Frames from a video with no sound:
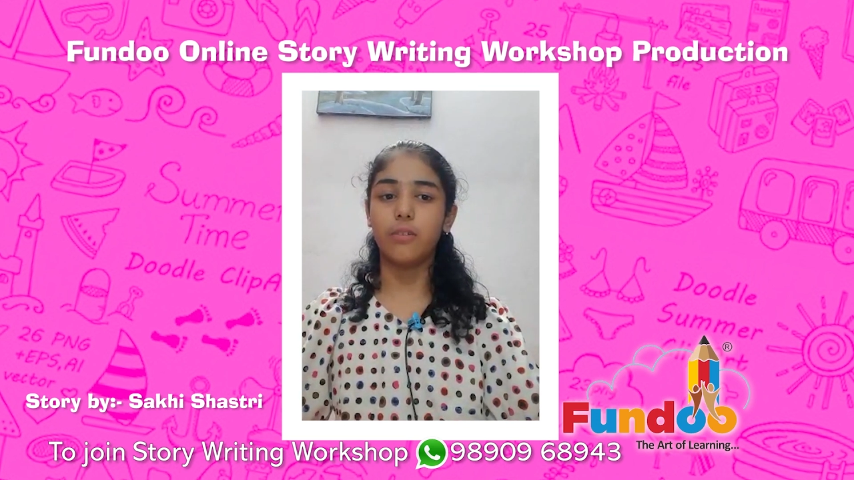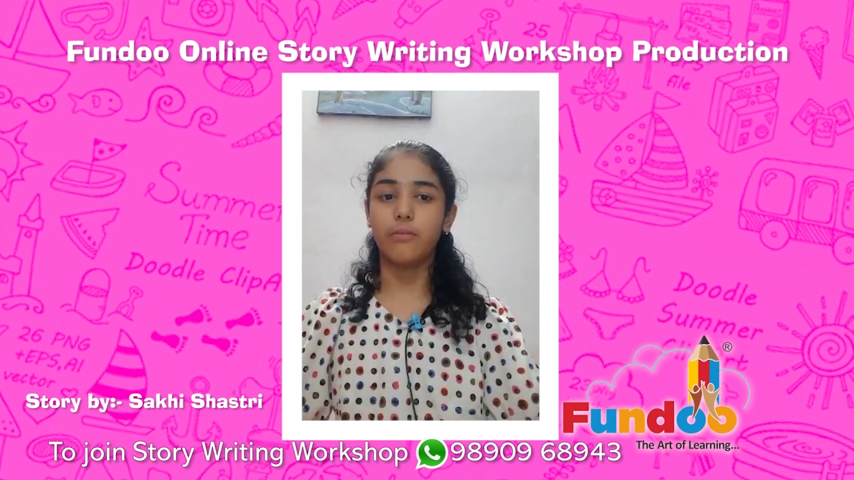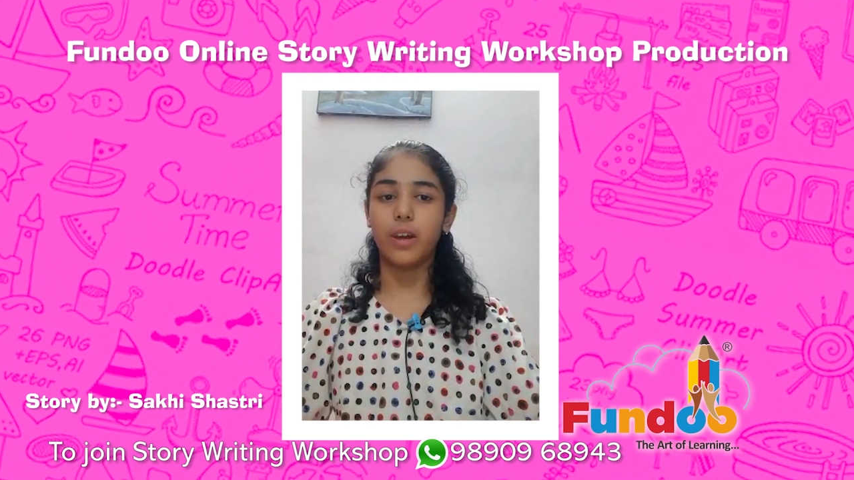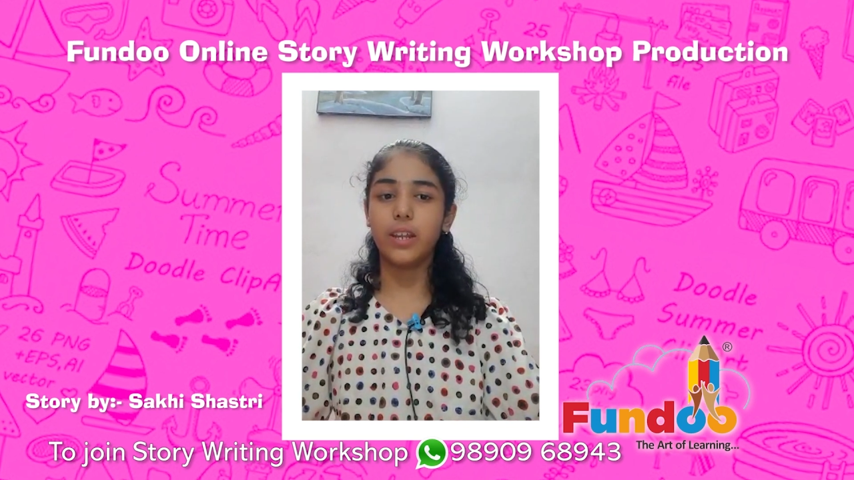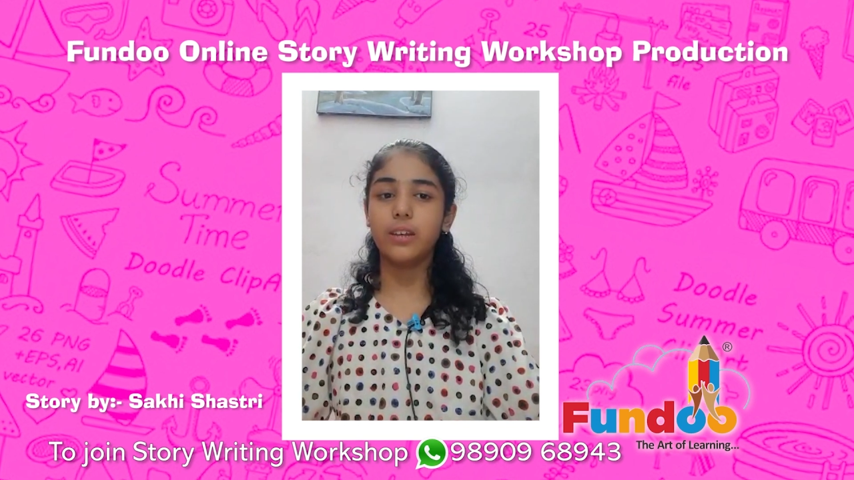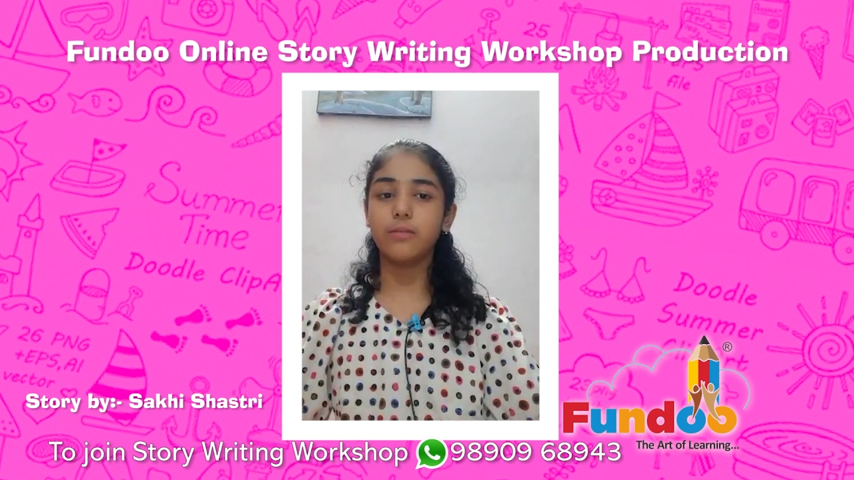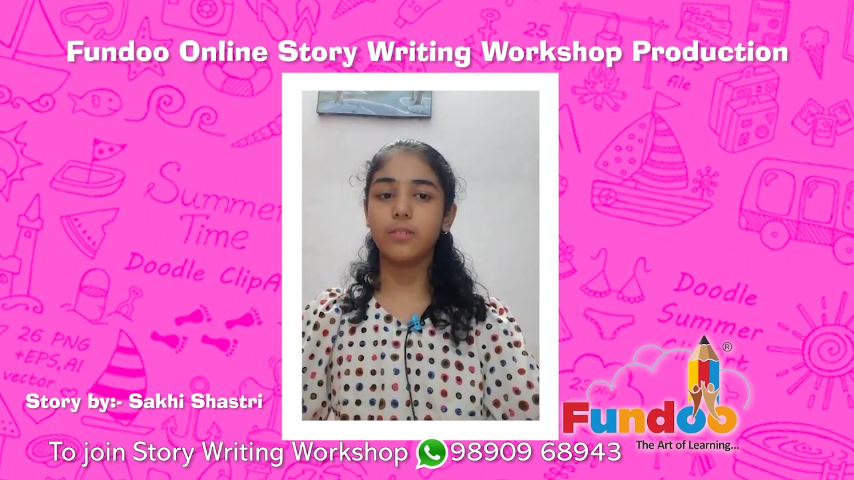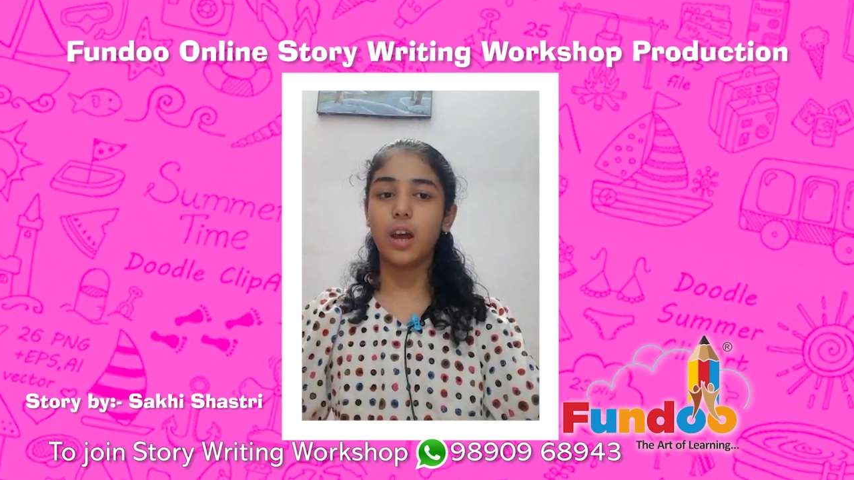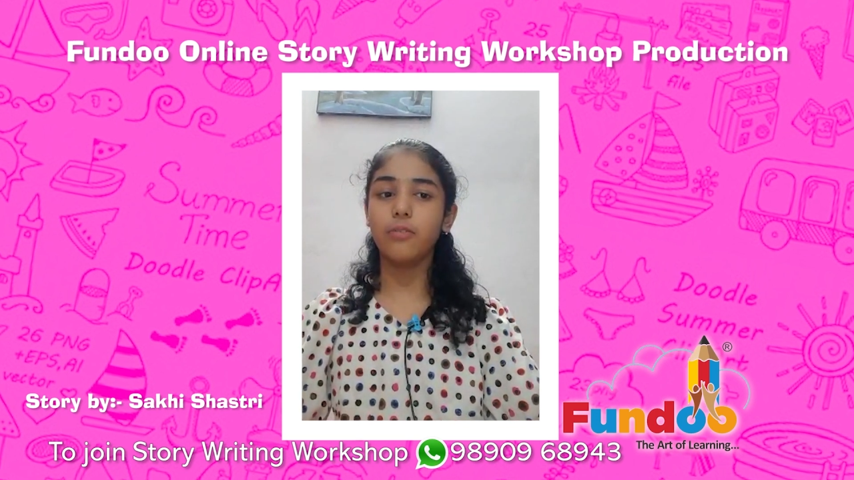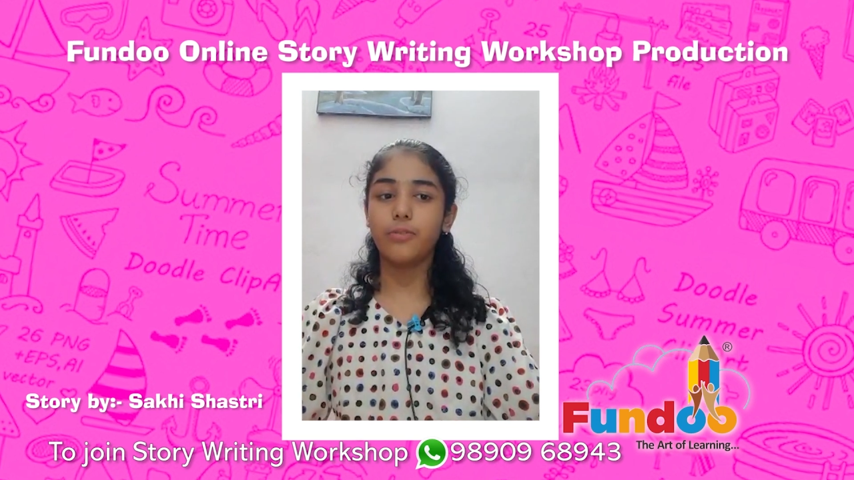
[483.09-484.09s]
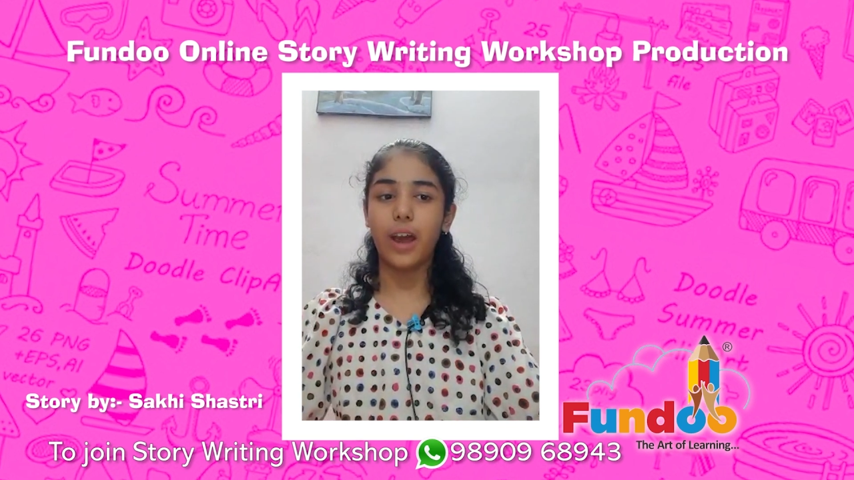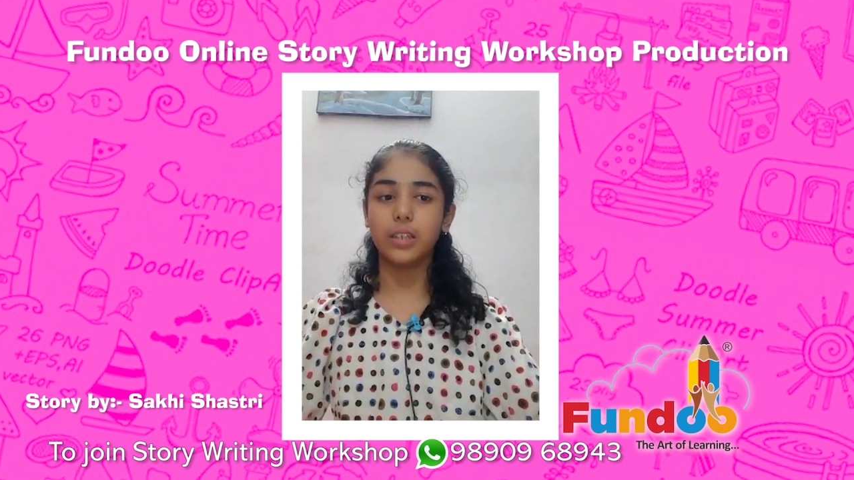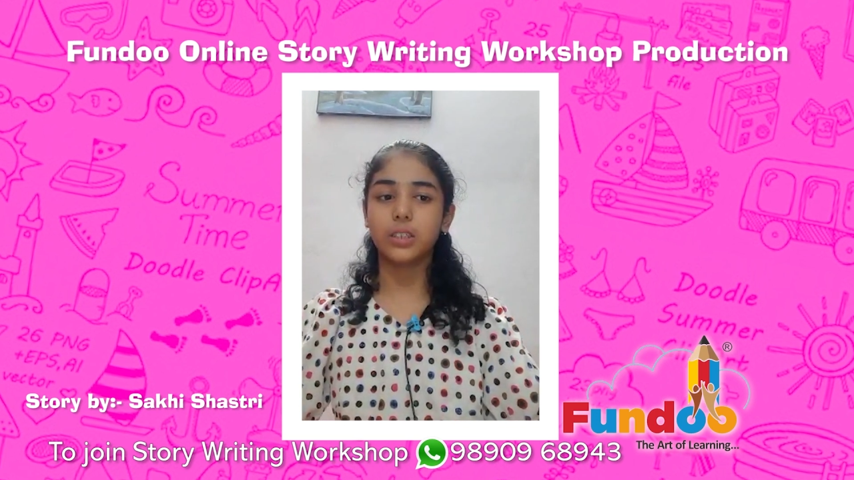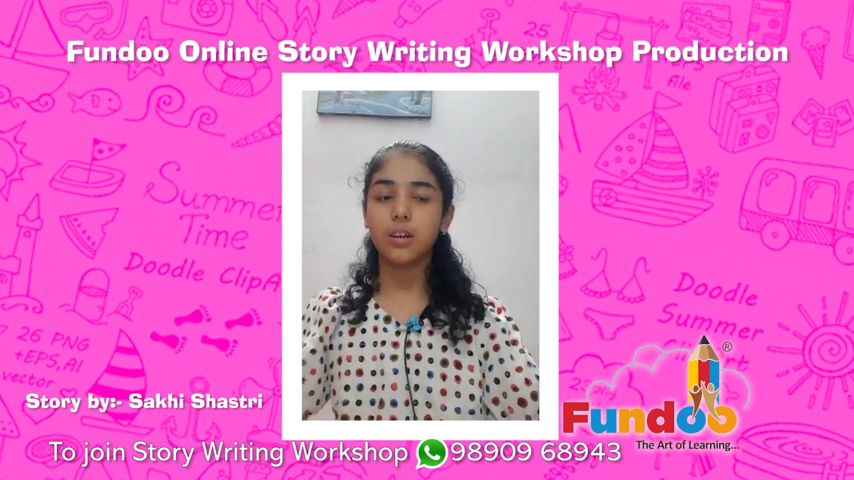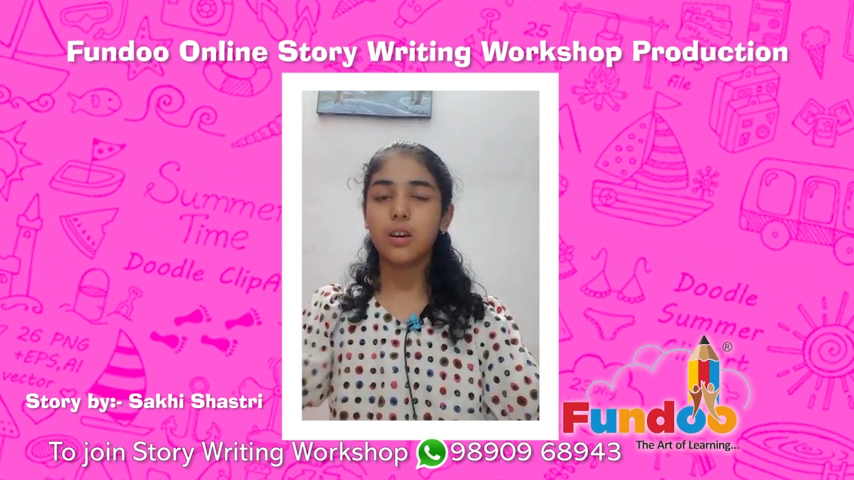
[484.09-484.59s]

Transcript: very tough task.